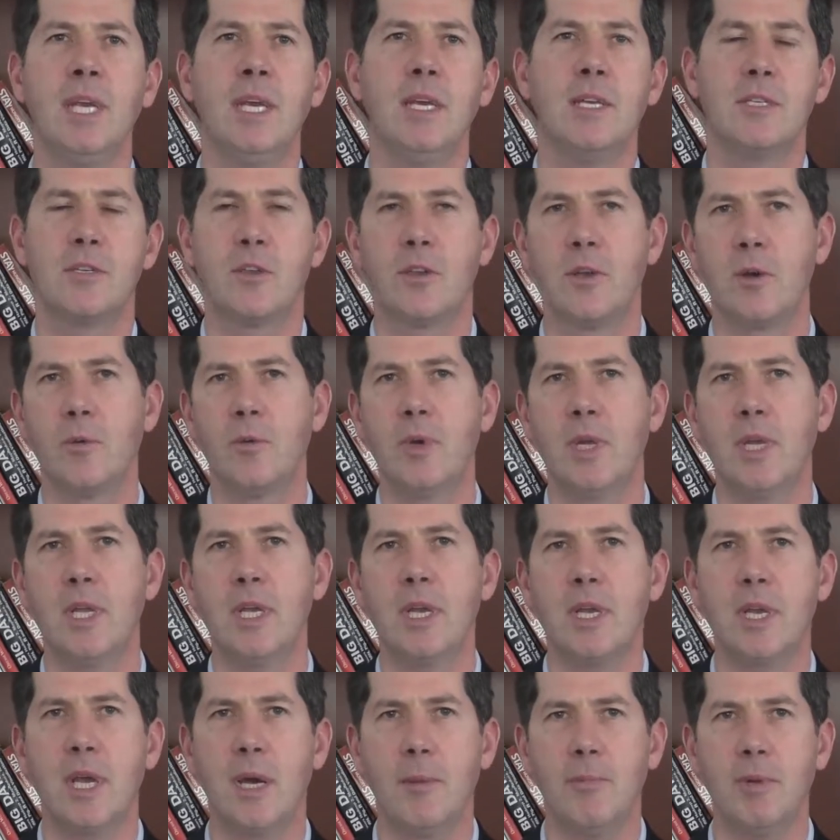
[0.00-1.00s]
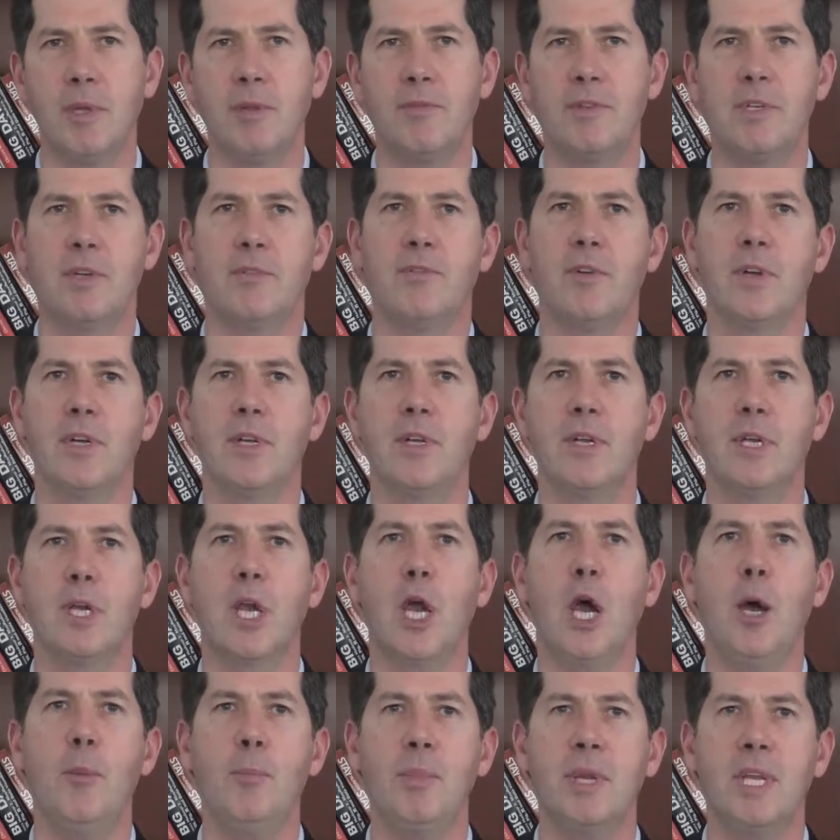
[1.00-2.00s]
So there are really a couple of different
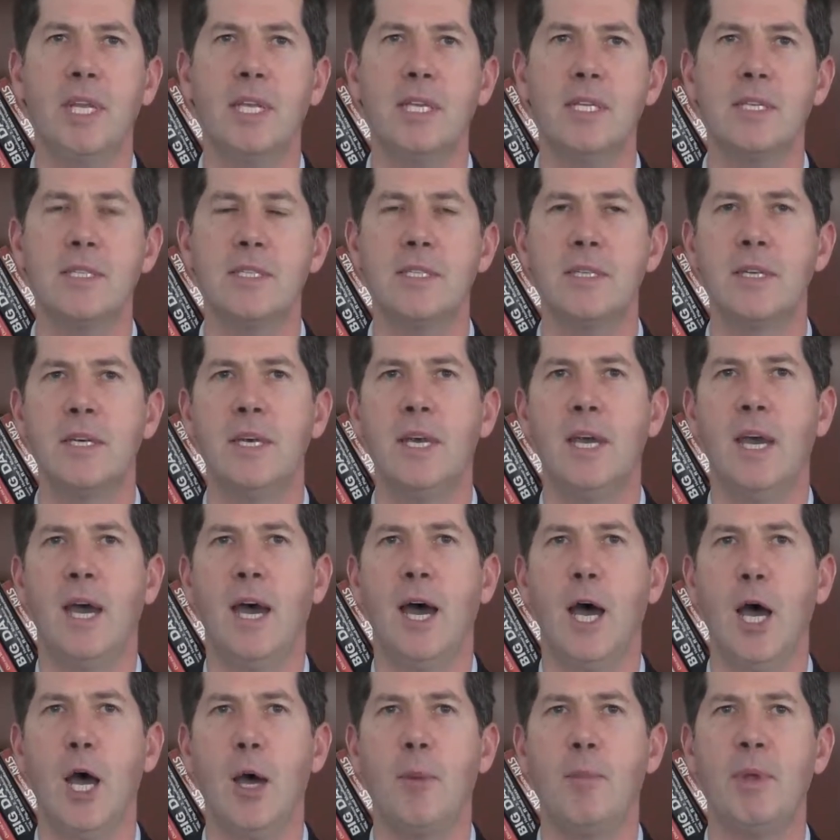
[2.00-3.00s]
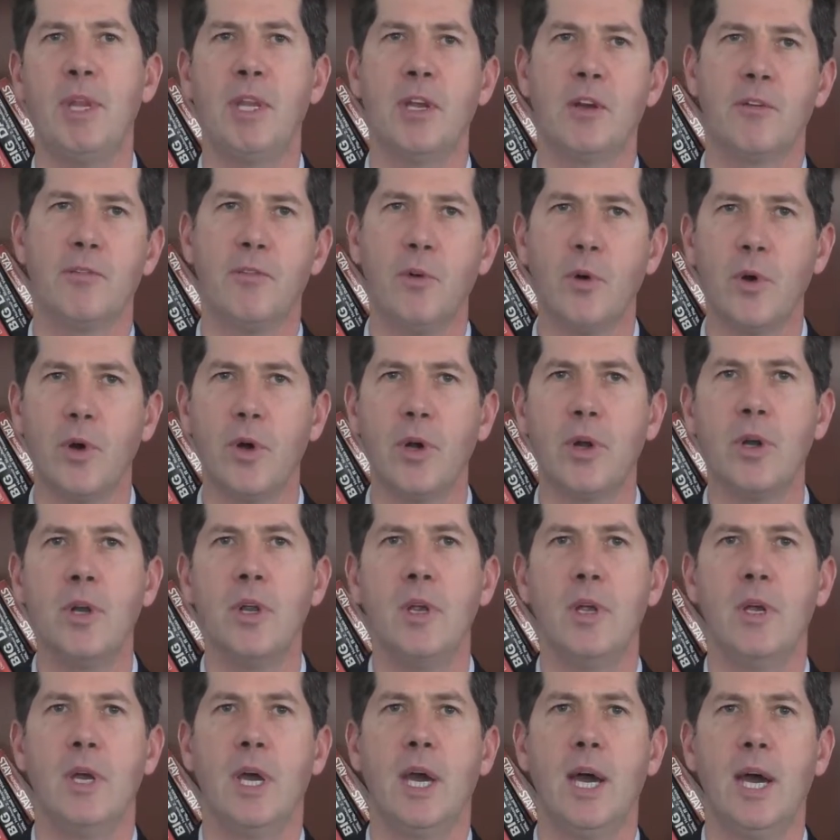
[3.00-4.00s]
companies and therefore
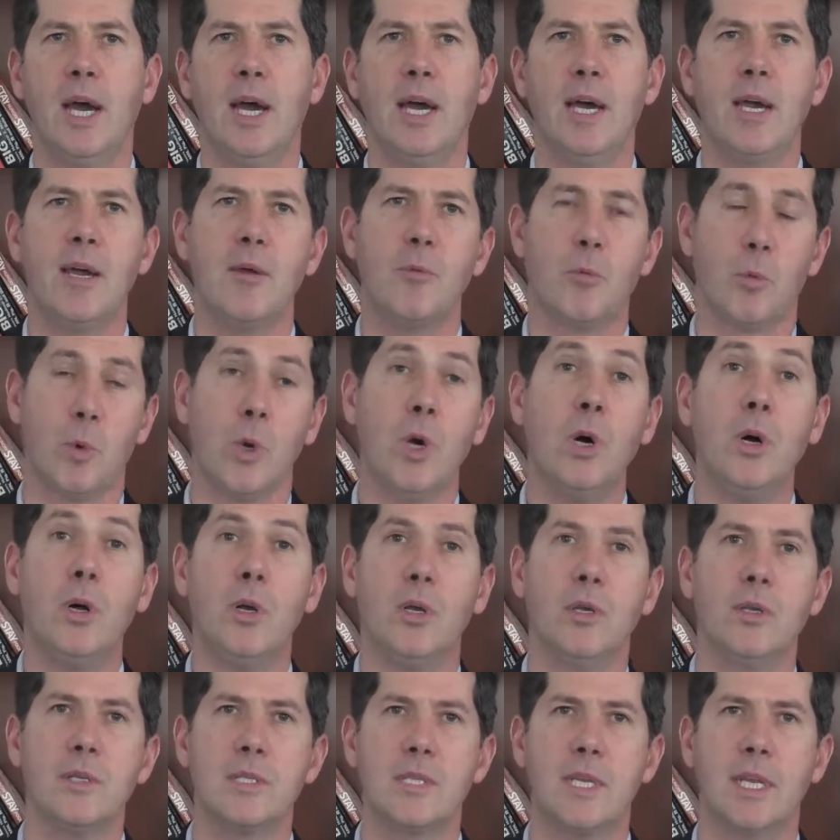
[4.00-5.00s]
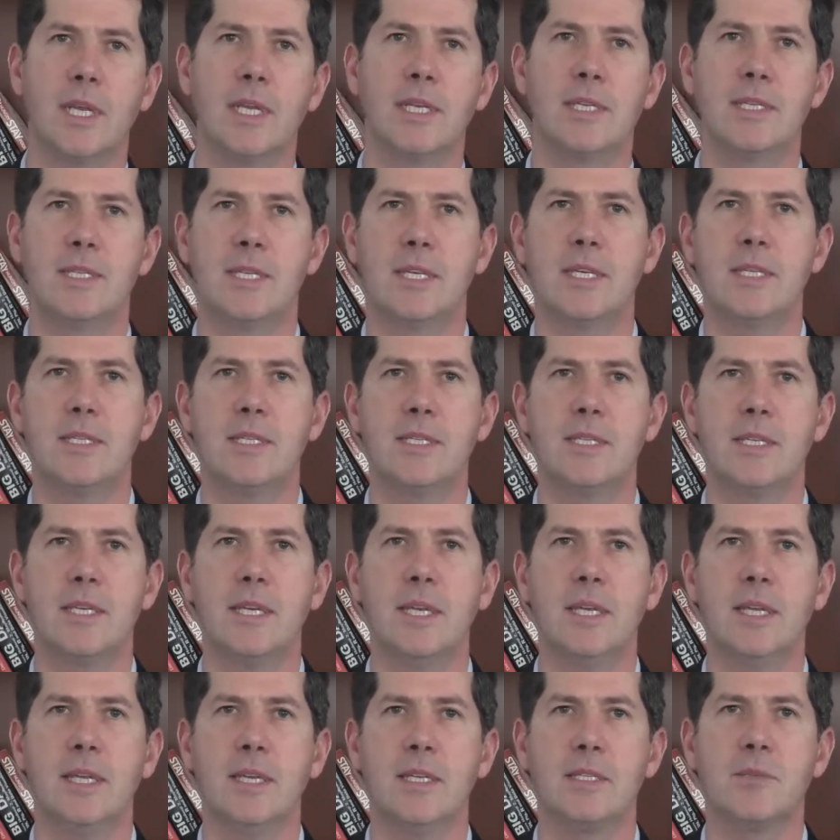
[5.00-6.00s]
roles that exist
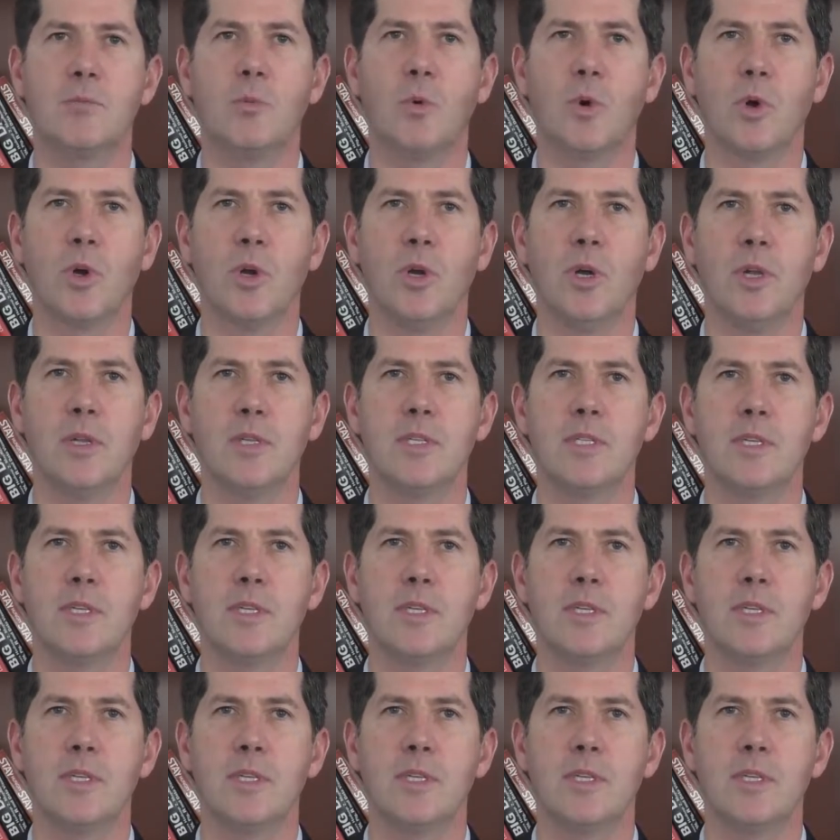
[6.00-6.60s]
in this world.